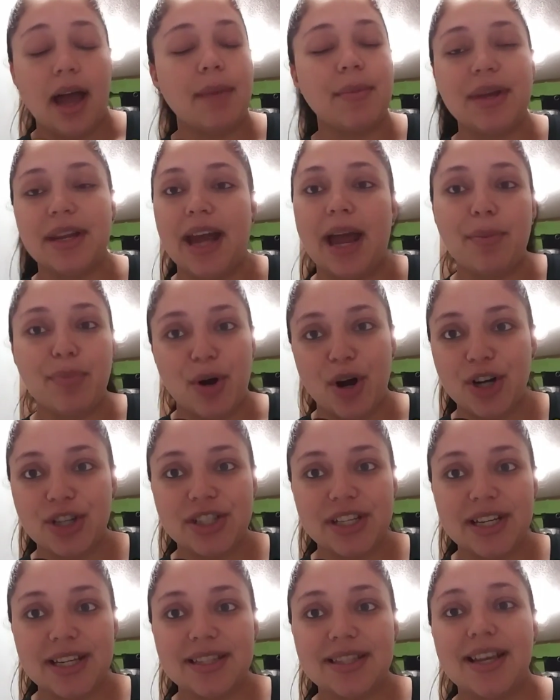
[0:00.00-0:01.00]
I mean, I
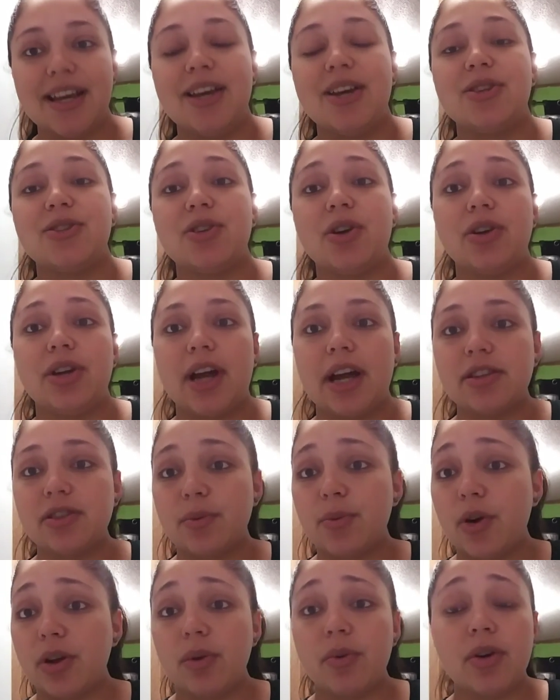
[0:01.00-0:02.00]
purchased. So you
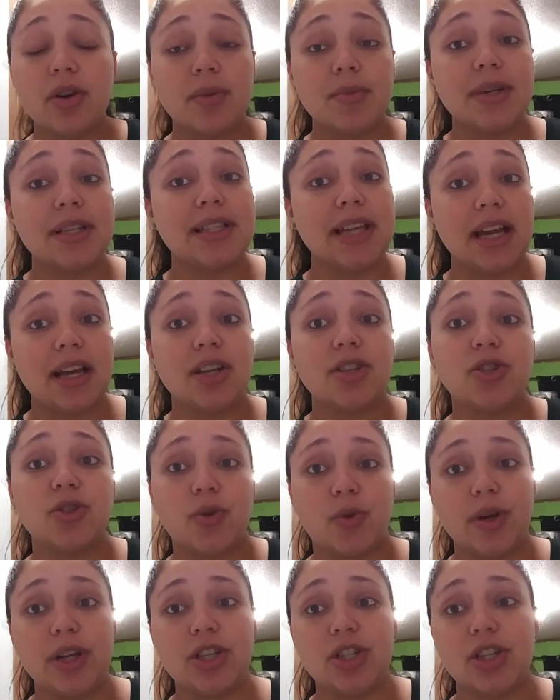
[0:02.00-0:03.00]
guys are more than welcome to take a
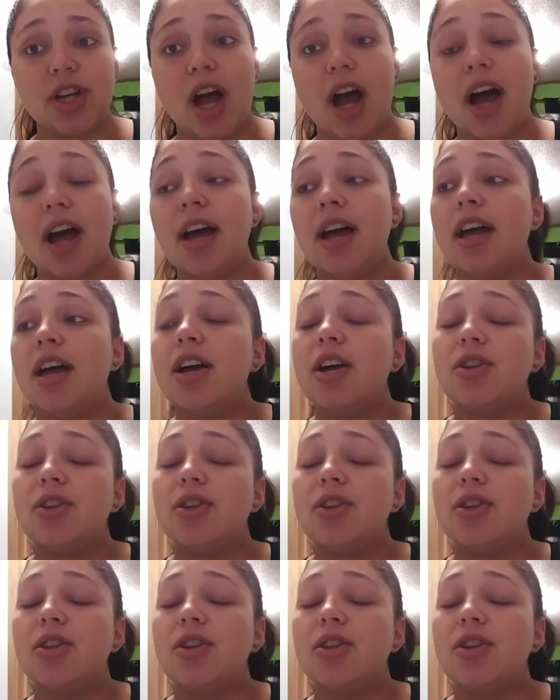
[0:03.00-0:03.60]
screenshot.